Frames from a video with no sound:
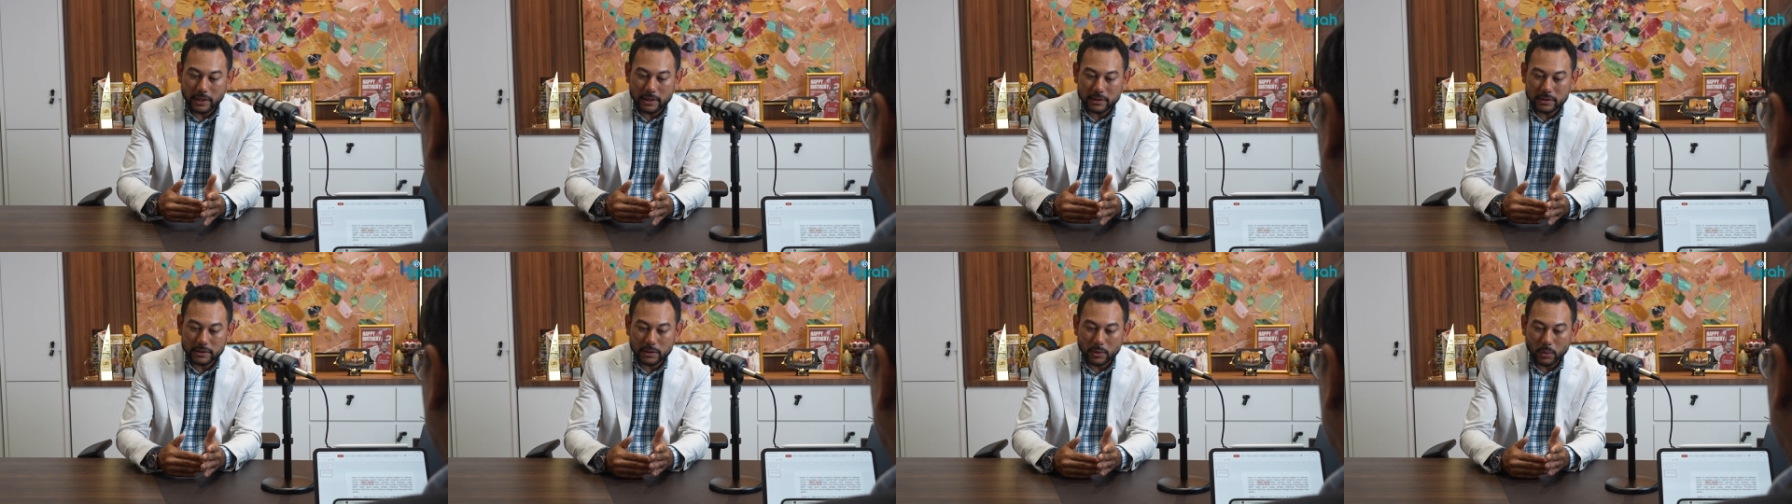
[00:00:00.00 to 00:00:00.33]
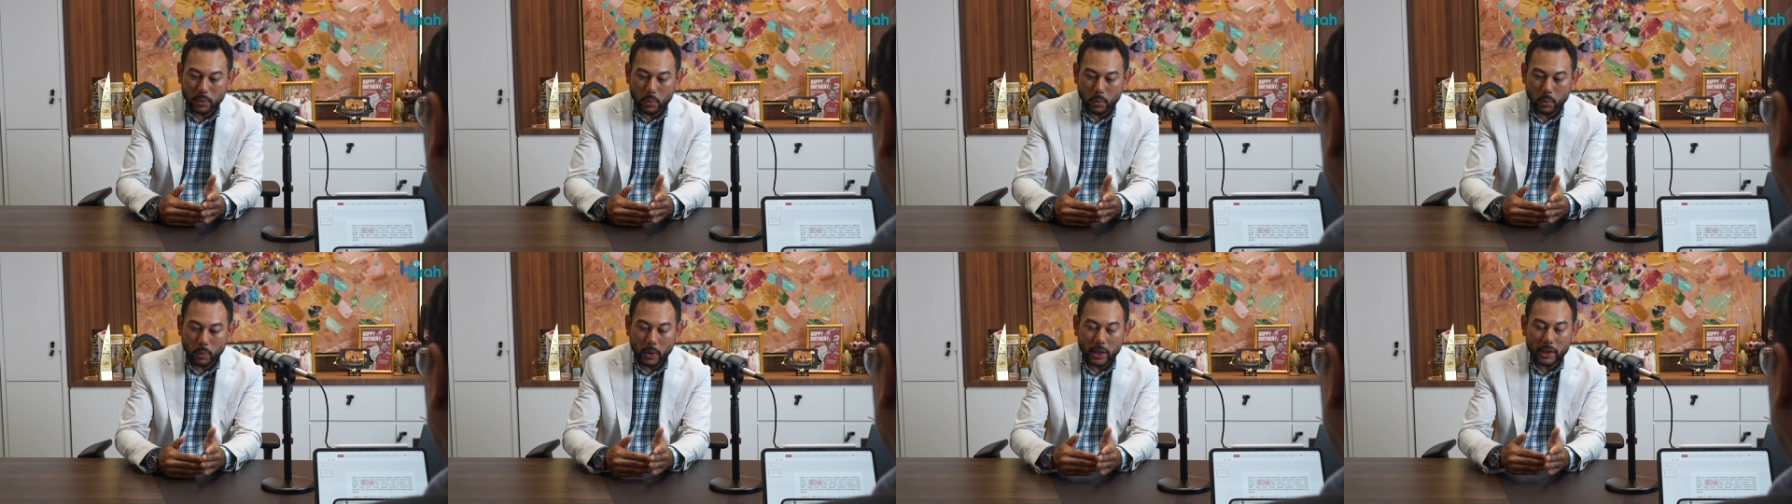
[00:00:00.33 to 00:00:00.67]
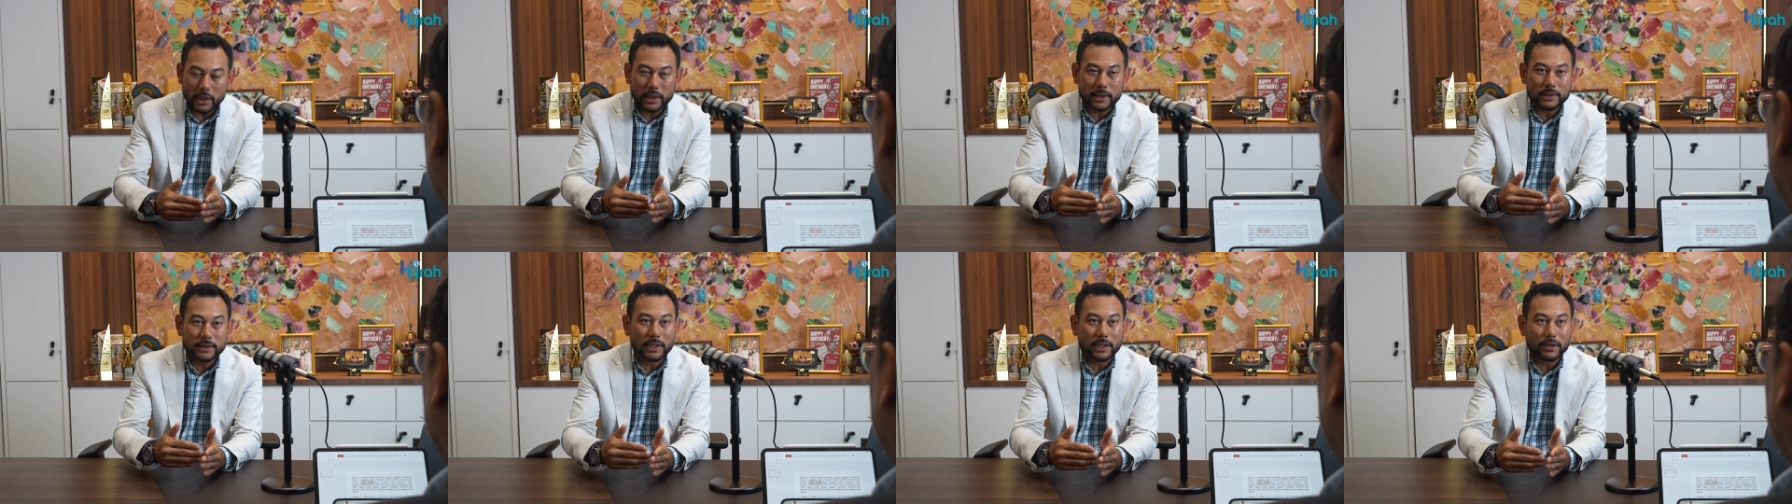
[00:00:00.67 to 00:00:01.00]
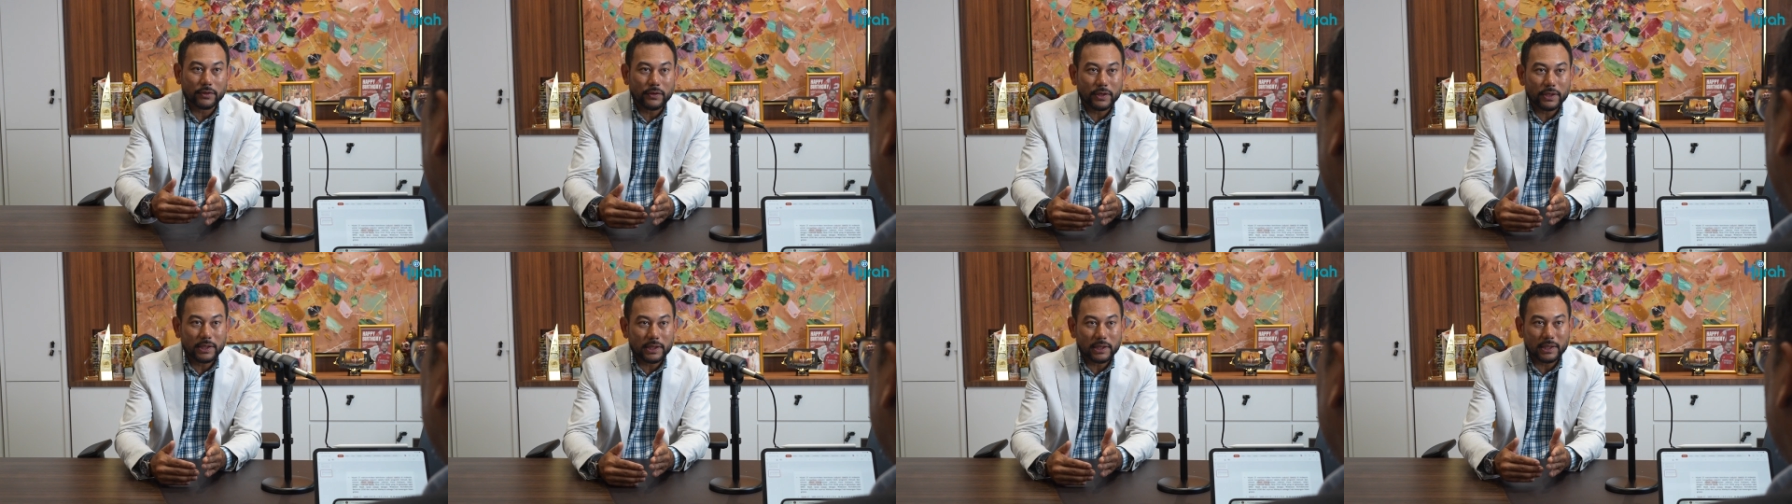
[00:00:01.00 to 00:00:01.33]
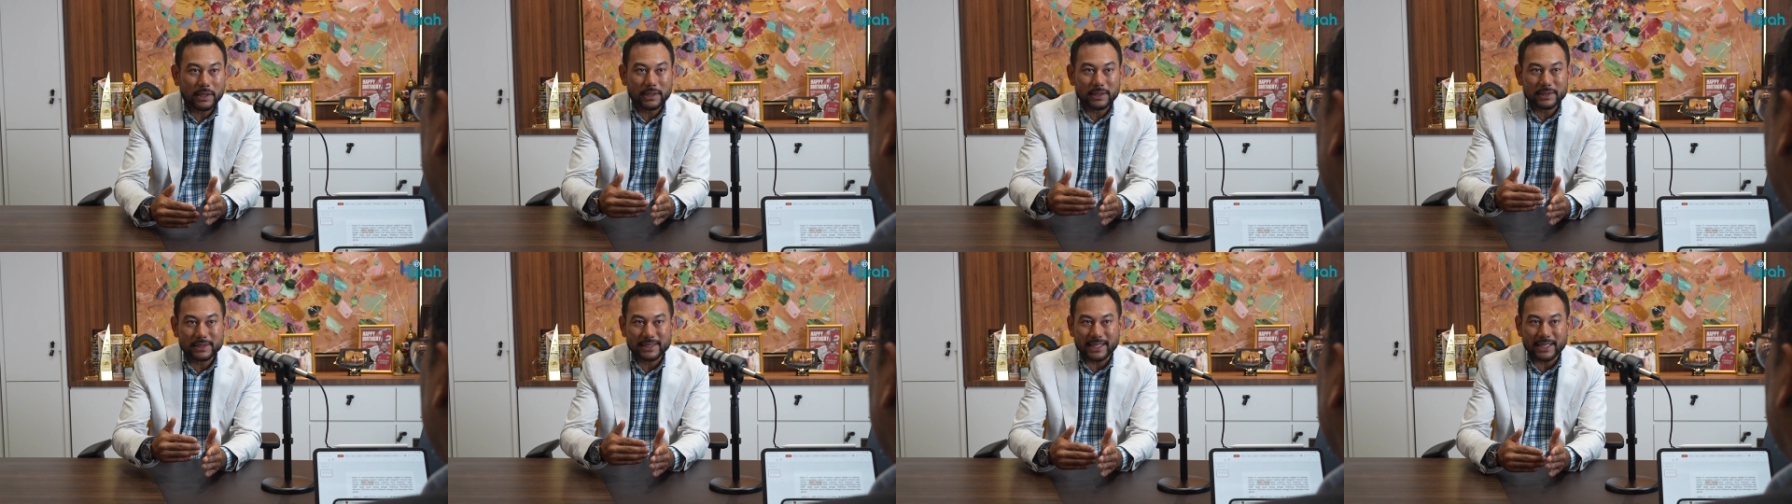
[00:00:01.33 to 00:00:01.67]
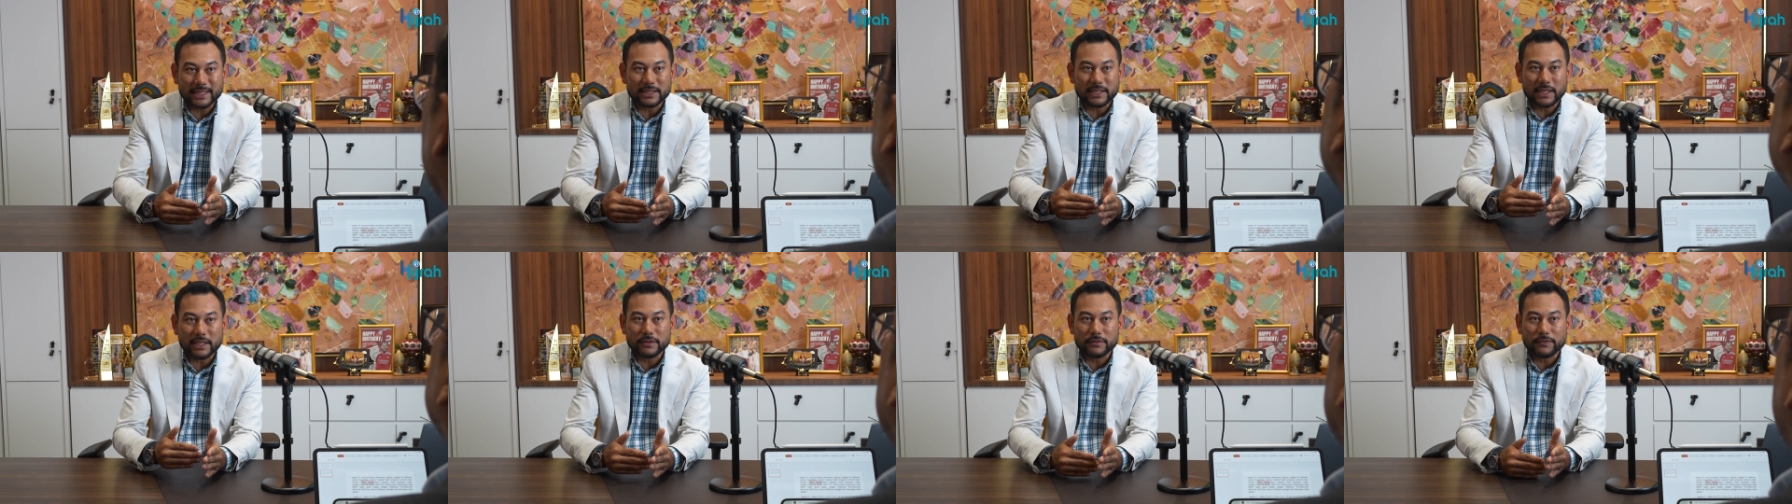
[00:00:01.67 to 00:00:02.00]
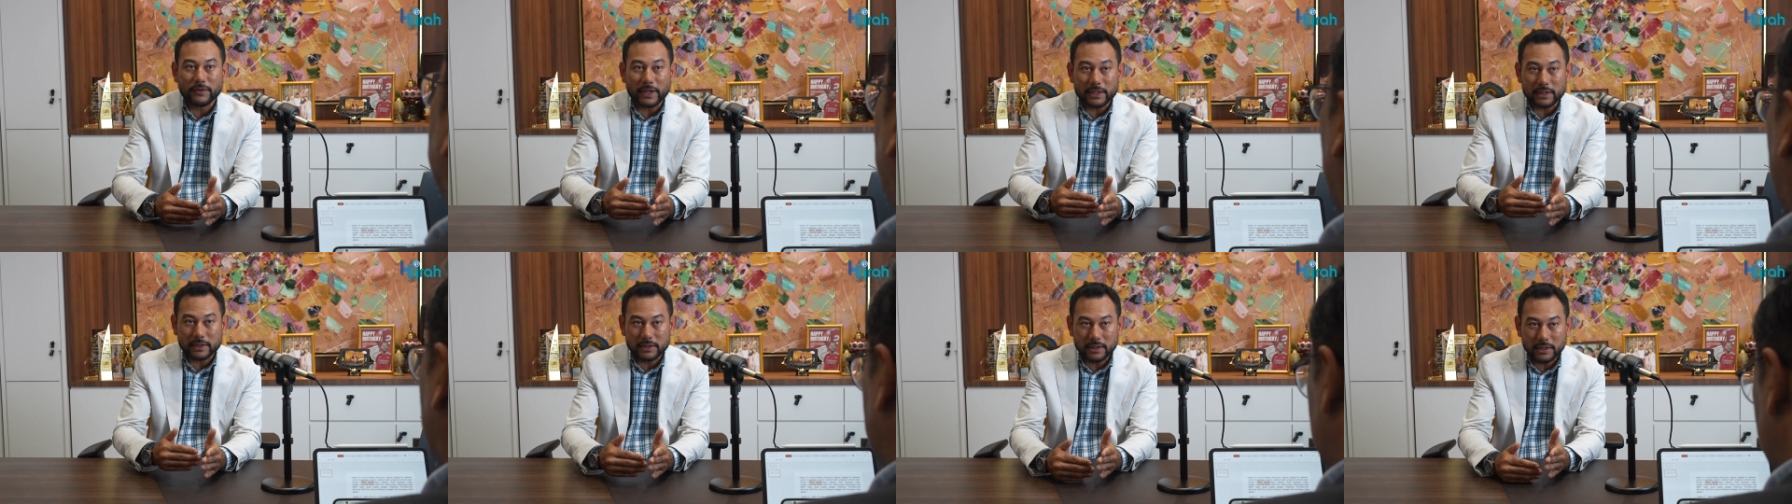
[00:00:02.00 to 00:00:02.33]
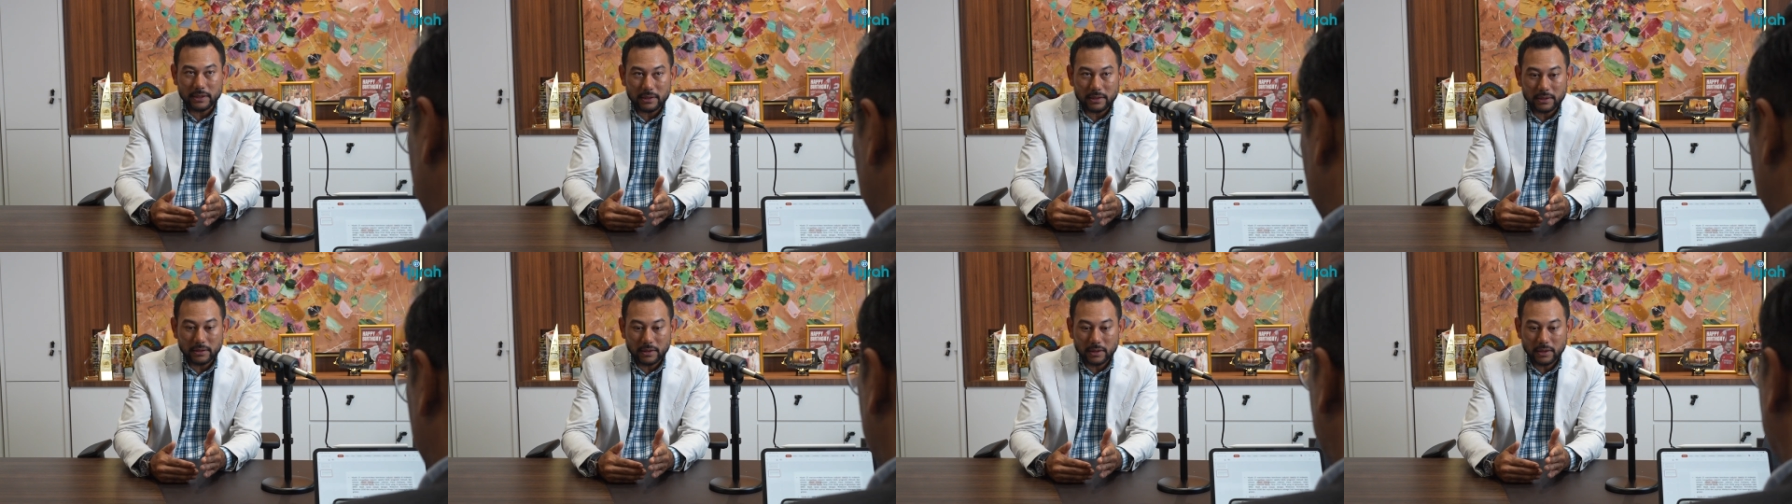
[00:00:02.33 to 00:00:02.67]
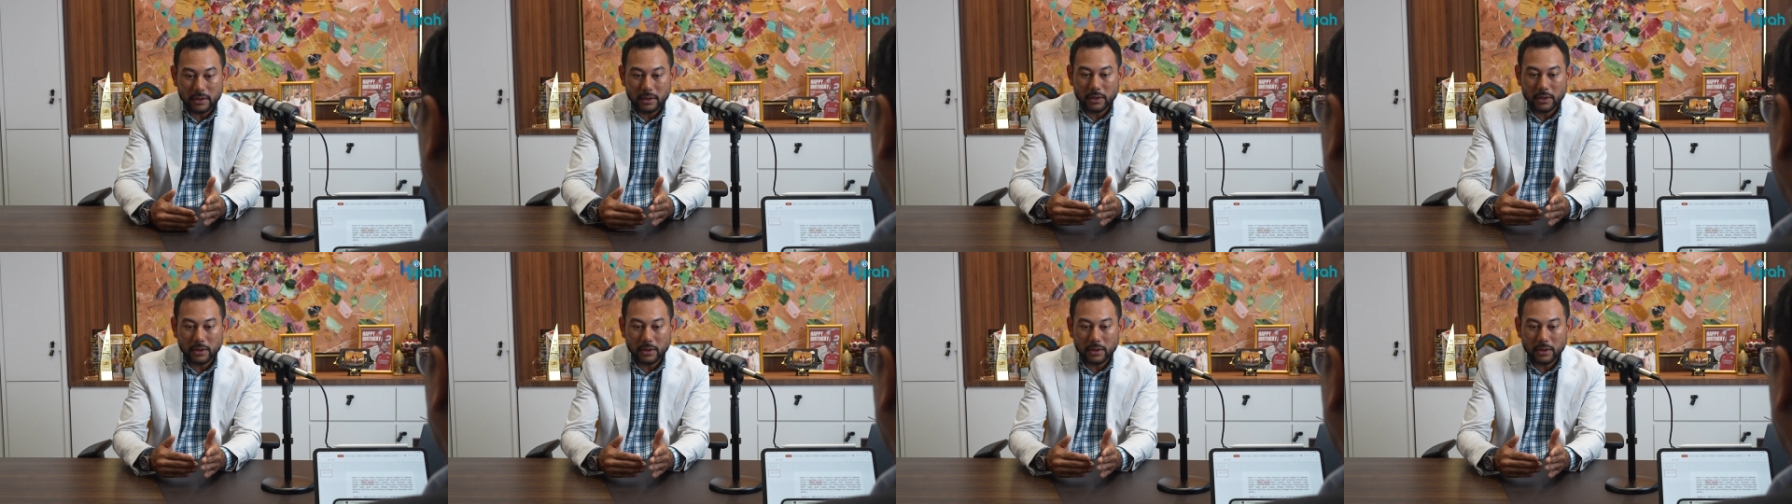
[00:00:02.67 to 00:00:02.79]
is what is the critical success factor